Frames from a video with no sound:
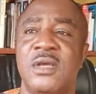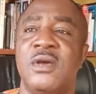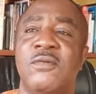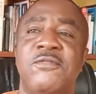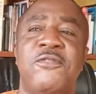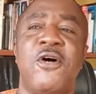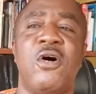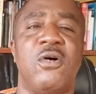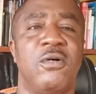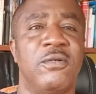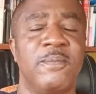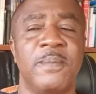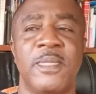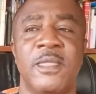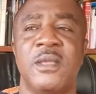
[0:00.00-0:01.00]
Four,
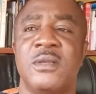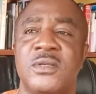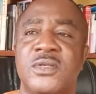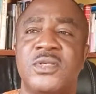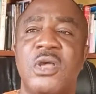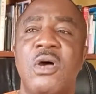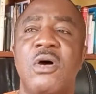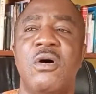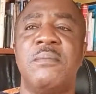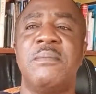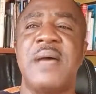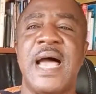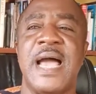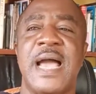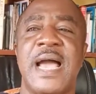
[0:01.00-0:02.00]
some
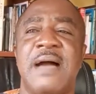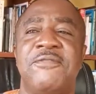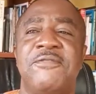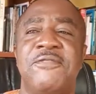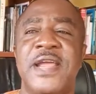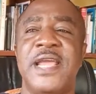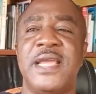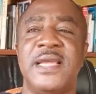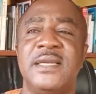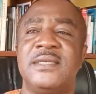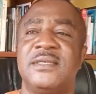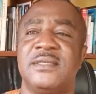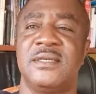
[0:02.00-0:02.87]
are afraid